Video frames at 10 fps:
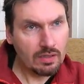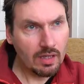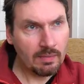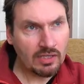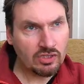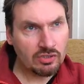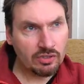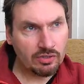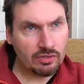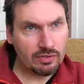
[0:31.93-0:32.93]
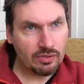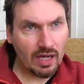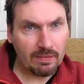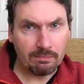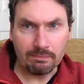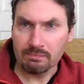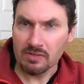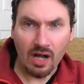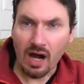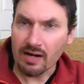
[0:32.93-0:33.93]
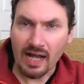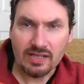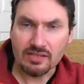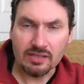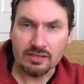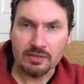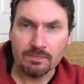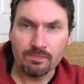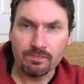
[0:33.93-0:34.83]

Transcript: Imagine you had a car accident,